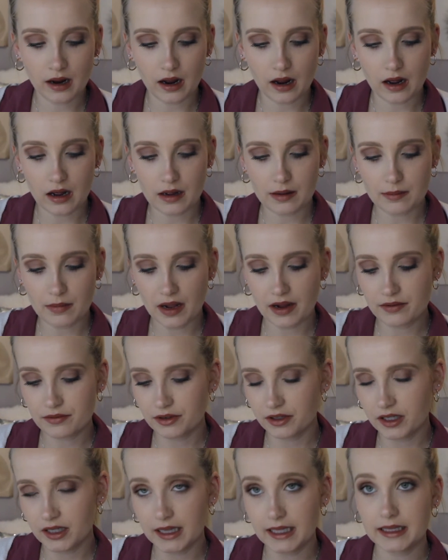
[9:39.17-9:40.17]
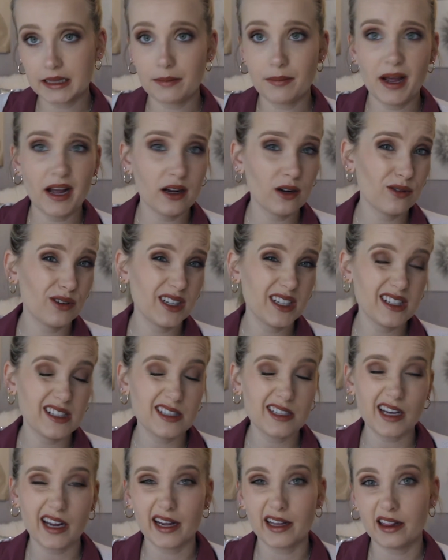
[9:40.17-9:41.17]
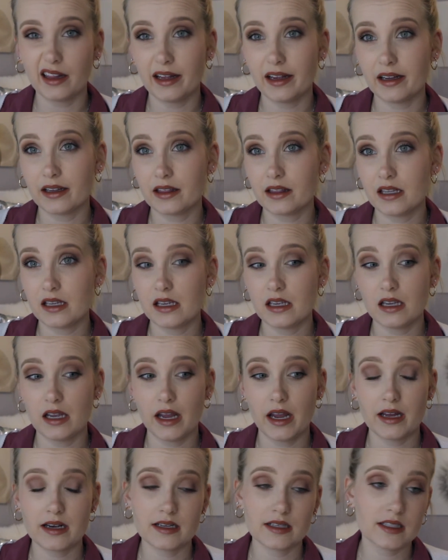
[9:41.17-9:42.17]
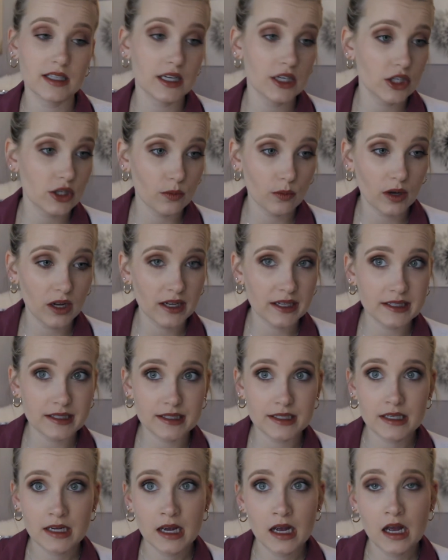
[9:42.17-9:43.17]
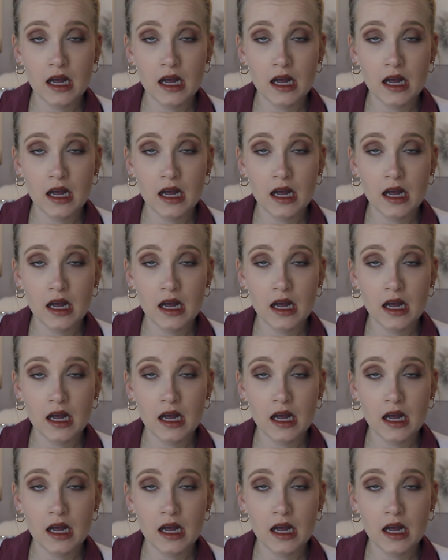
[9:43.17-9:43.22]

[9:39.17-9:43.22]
I really like the MAC ones, I like the Anastasia ones.